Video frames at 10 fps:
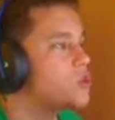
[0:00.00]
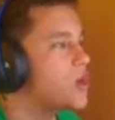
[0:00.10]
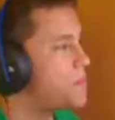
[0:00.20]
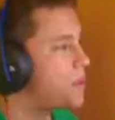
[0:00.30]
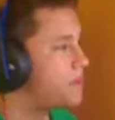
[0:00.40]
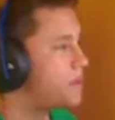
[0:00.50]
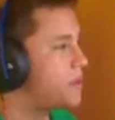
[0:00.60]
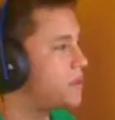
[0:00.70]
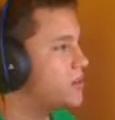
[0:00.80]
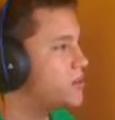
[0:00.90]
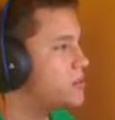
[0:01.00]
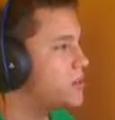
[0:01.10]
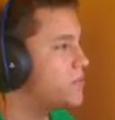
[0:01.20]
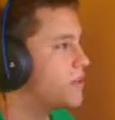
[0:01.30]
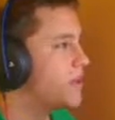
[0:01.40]
drop everything to do
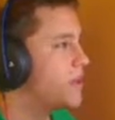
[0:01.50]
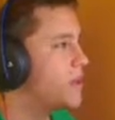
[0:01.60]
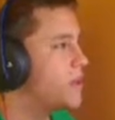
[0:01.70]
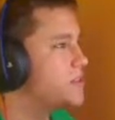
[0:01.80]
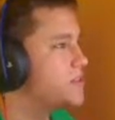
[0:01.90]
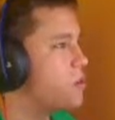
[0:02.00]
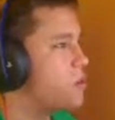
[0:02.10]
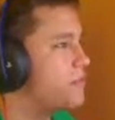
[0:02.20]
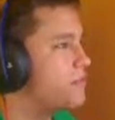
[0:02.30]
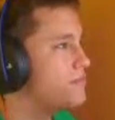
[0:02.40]
something and you get support